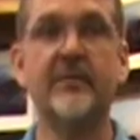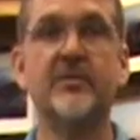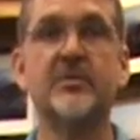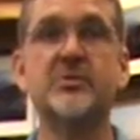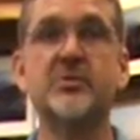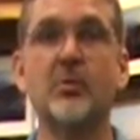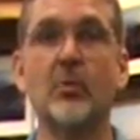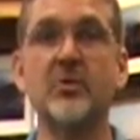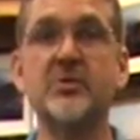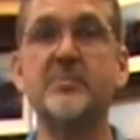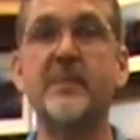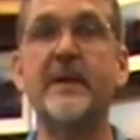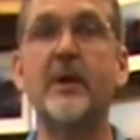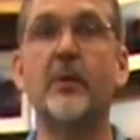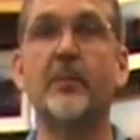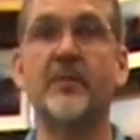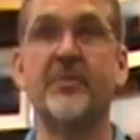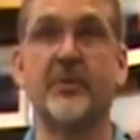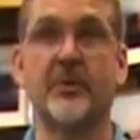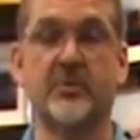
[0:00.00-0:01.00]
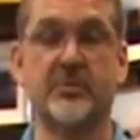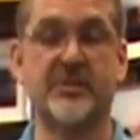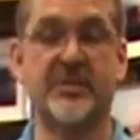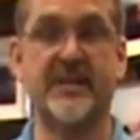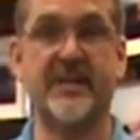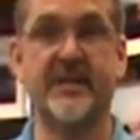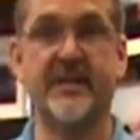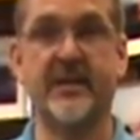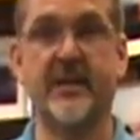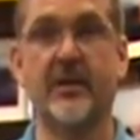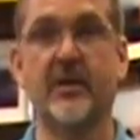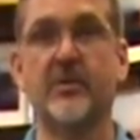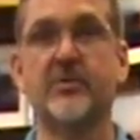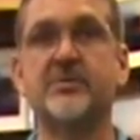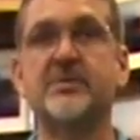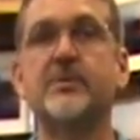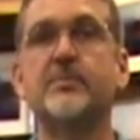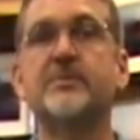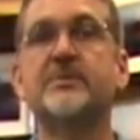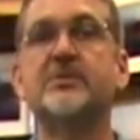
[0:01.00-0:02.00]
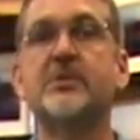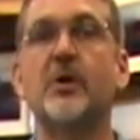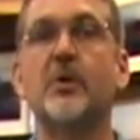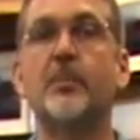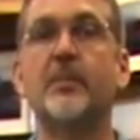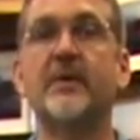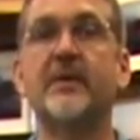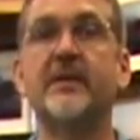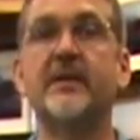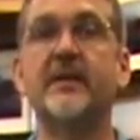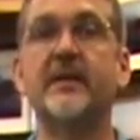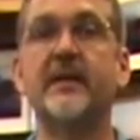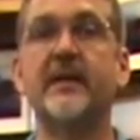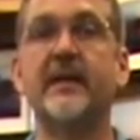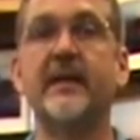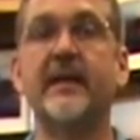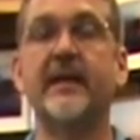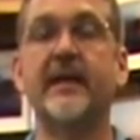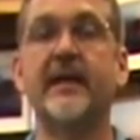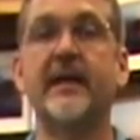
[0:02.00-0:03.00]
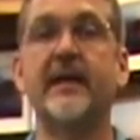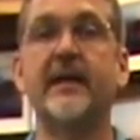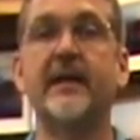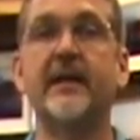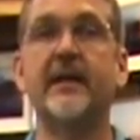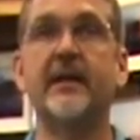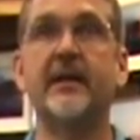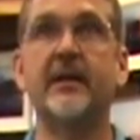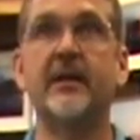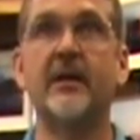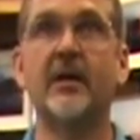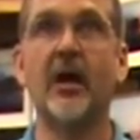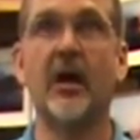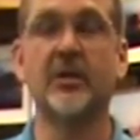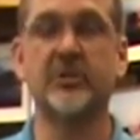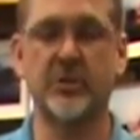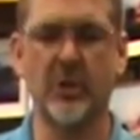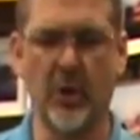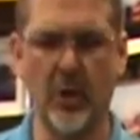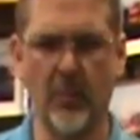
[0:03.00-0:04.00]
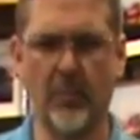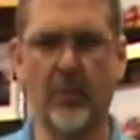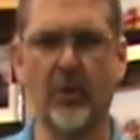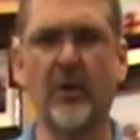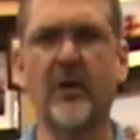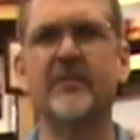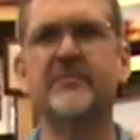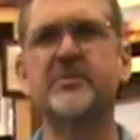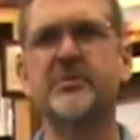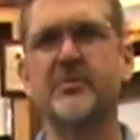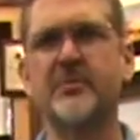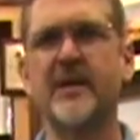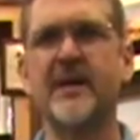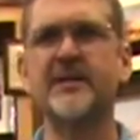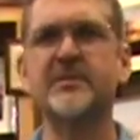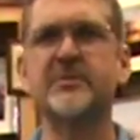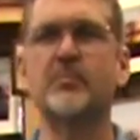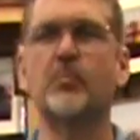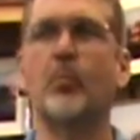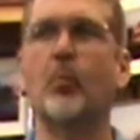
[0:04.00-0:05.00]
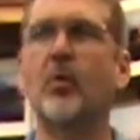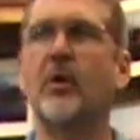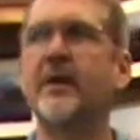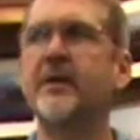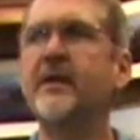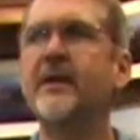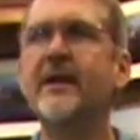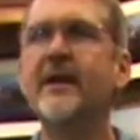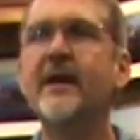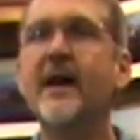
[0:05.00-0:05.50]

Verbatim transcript: The store's been open 13 years. It was opened in October of 2001.